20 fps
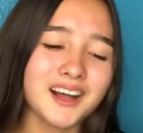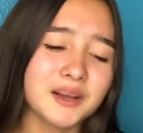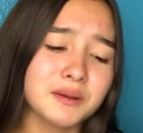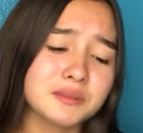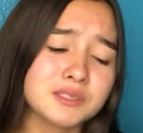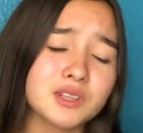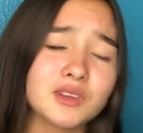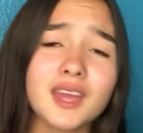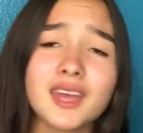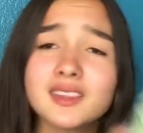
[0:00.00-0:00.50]

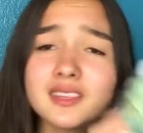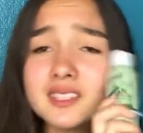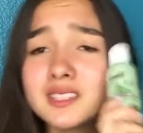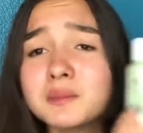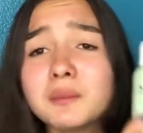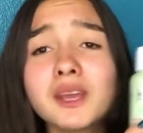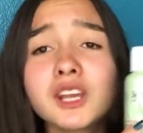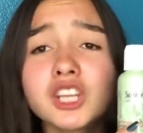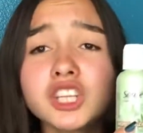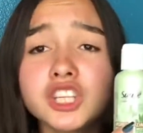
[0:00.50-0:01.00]
um, so yeah, this
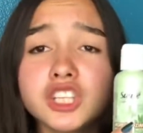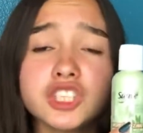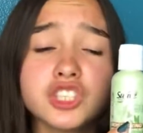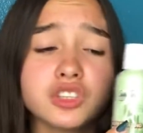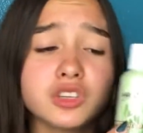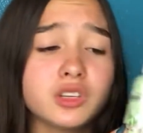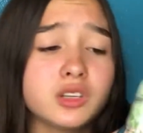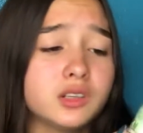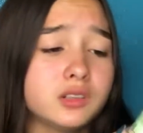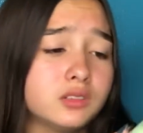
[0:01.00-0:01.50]
is my
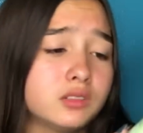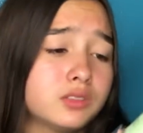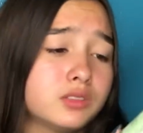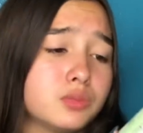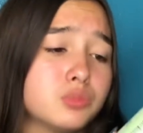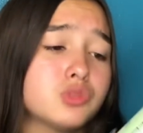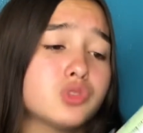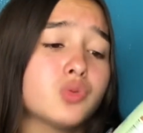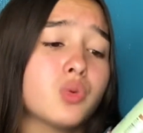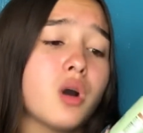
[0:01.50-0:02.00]
conditioner
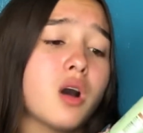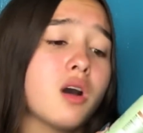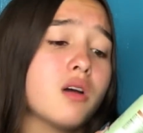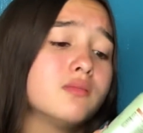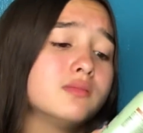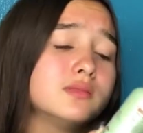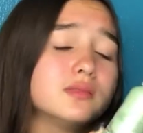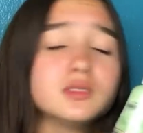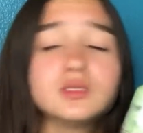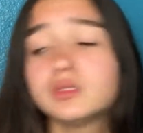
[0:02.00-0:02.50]
from
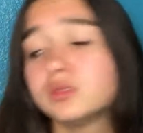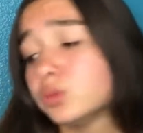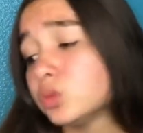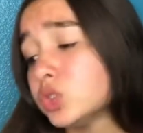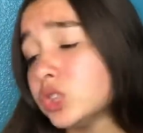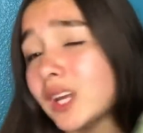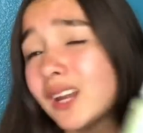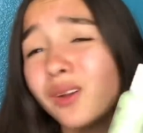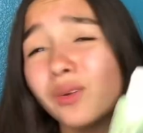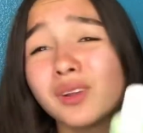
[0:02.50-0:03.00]
Suave,
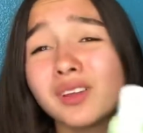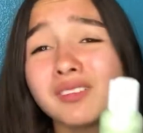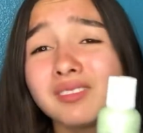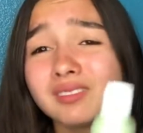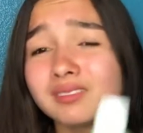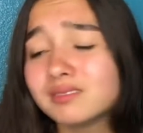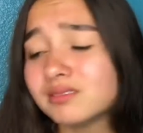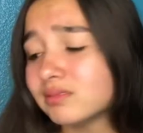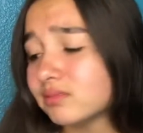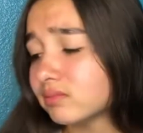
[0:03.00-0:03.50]
which I don't even
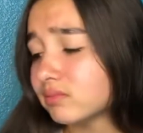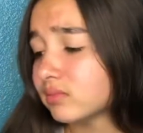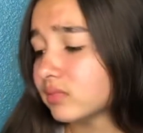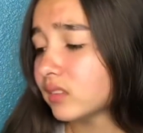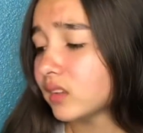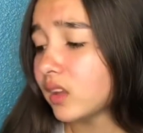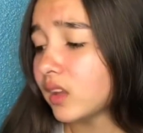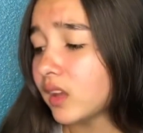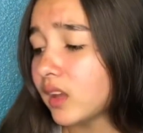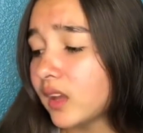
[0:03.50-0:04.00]

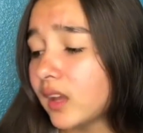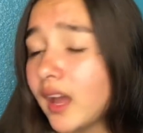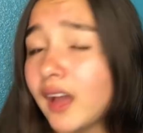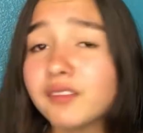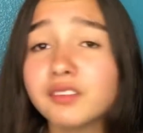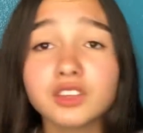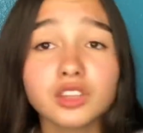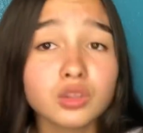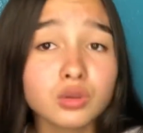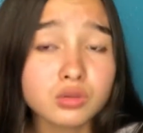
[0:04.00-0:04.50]

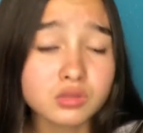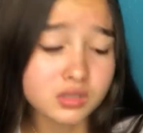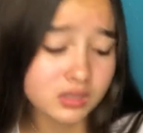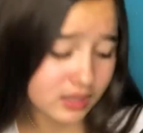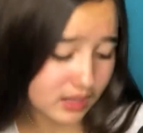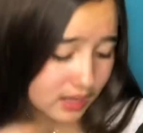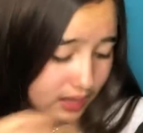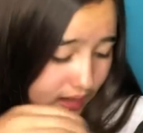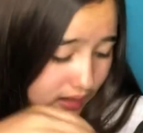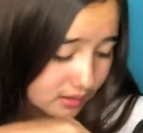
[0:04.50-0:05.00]
haven't
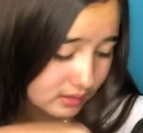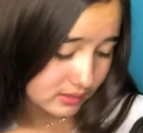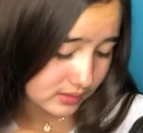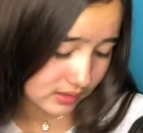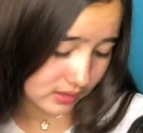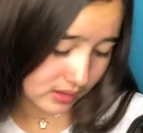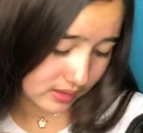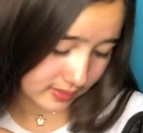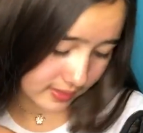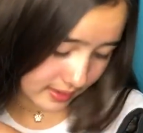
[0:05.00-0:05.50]
used yet because
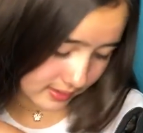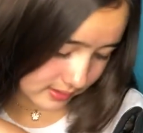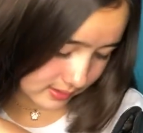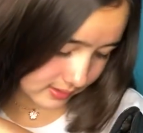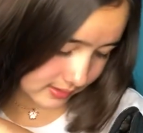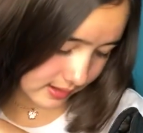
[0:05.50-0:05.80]
I got that